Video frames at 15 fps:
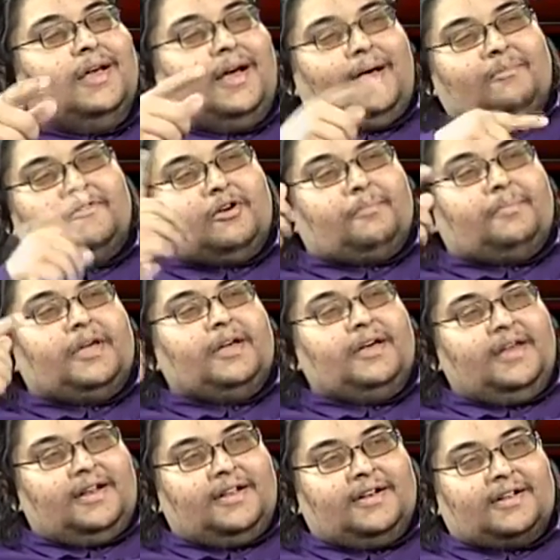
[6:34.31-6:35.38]
I'm jumping
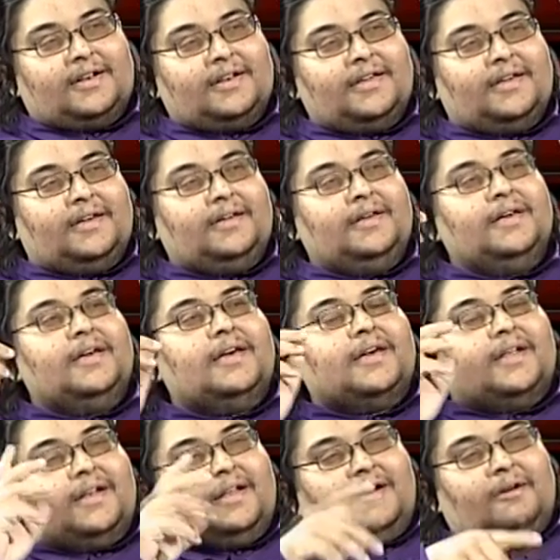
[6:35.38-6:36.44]
ahead a little here
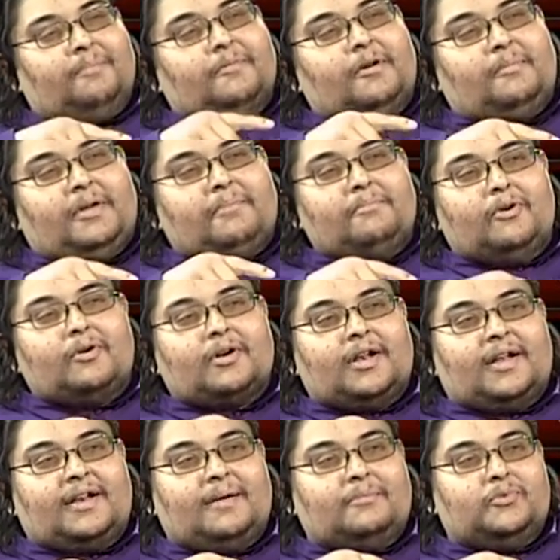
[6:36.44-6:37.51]
in an upcoming book
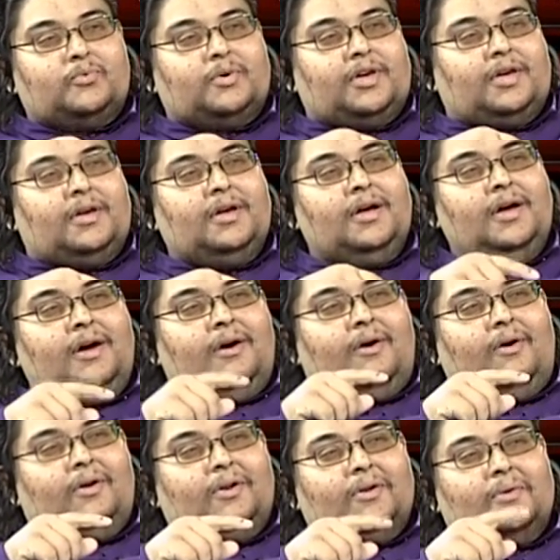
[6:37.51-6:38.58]
that I'm doing
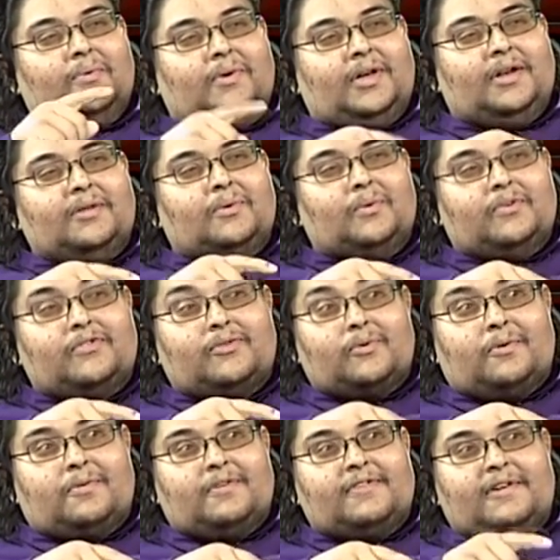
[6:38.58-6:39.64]
on local ghost
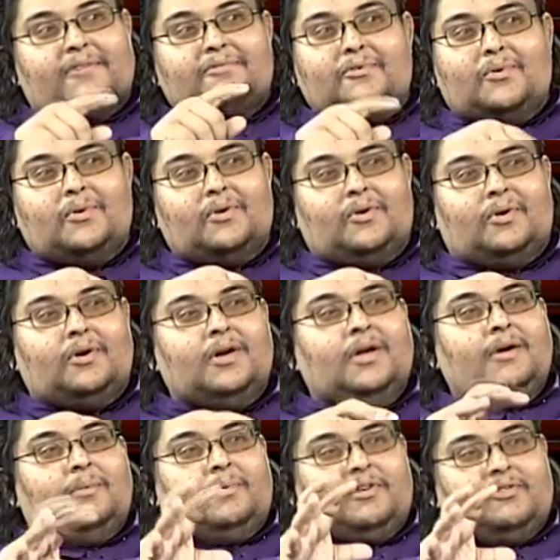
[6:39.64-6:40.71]
stories and folklore,
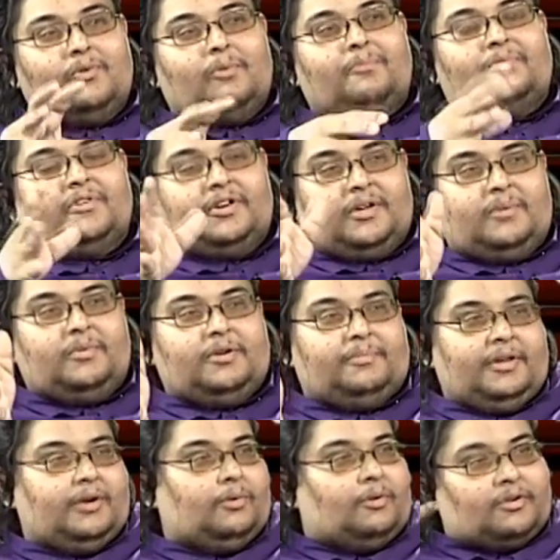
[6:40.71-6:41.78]
which hopefully will
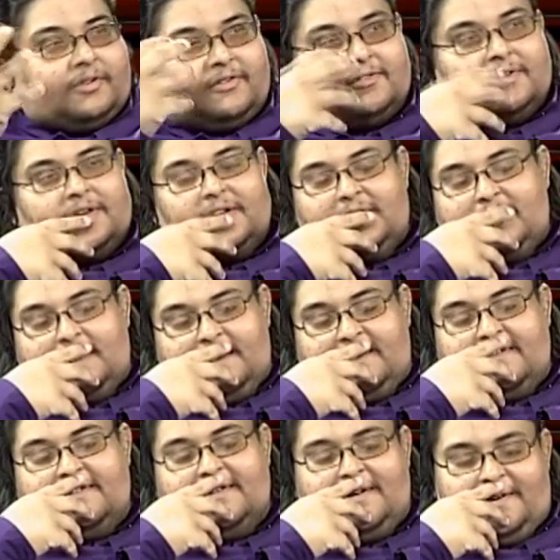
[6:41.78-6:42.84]
be launched early
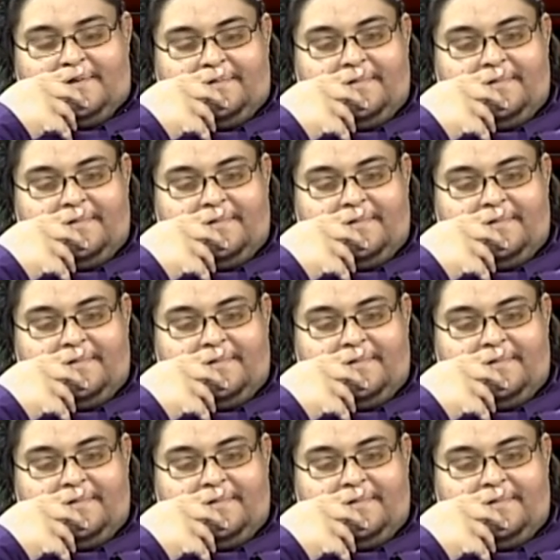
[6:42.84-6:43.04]
next year.